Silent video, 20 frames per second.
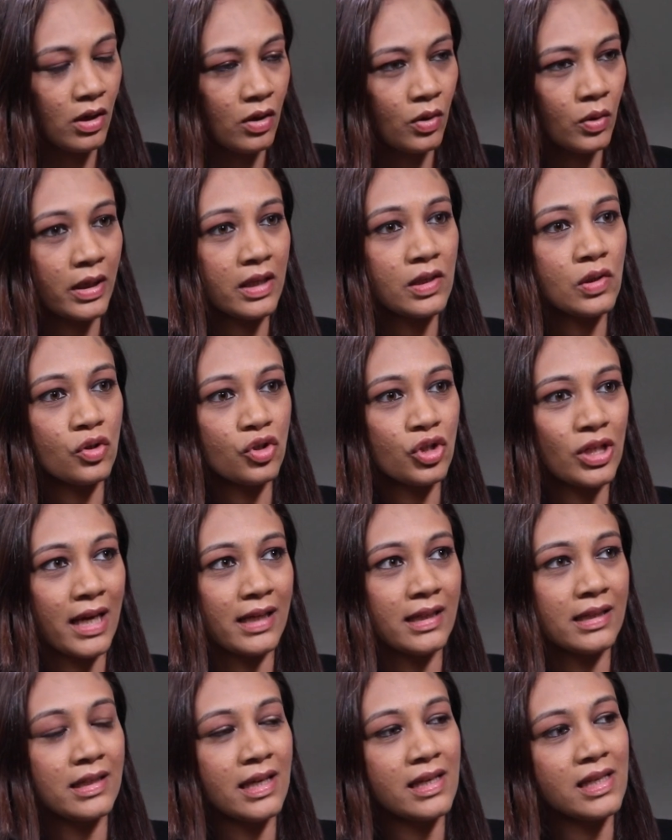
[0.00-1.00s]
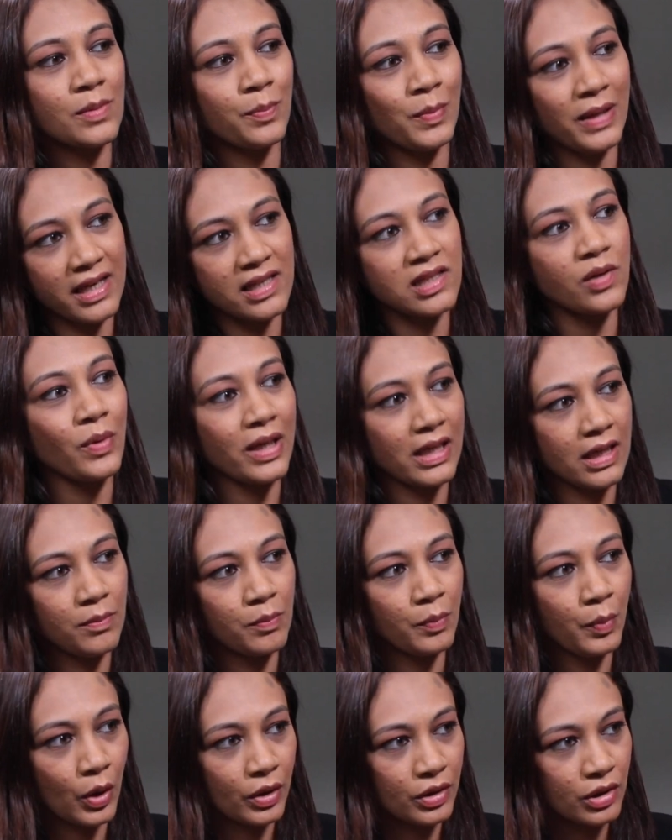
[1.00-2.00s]
Okay, so genetics plays a very
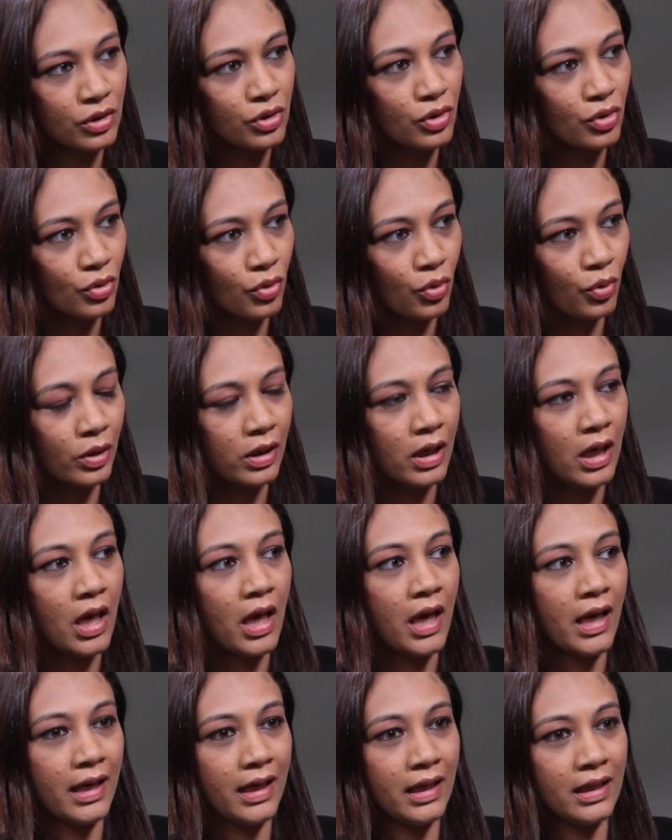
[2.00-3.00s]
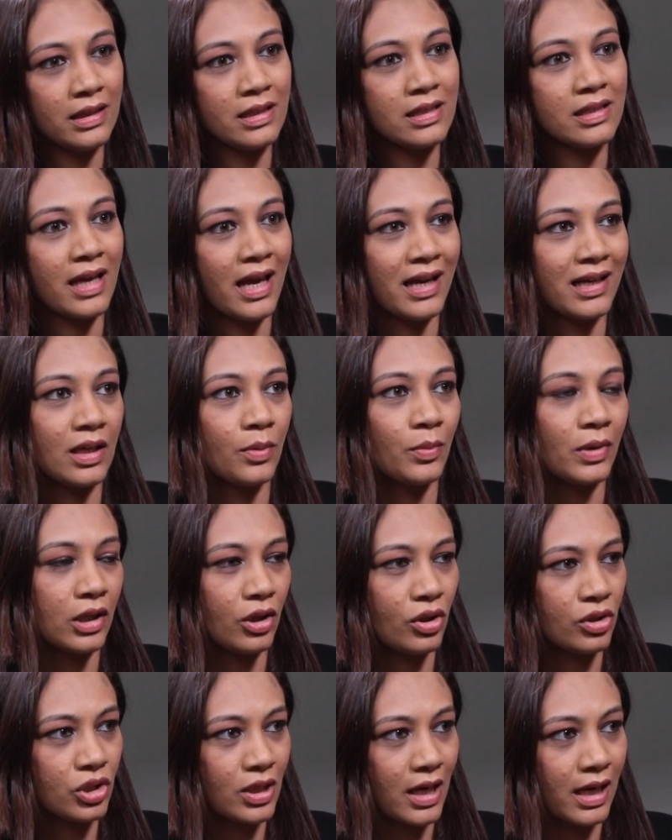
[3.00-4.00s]
important role in deciding whether
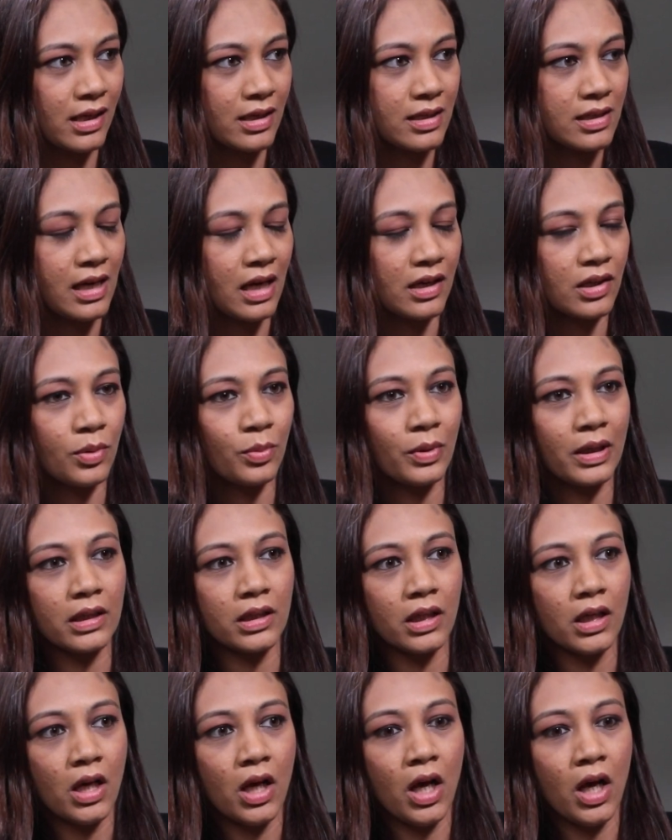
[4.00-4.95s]
your child is underweight.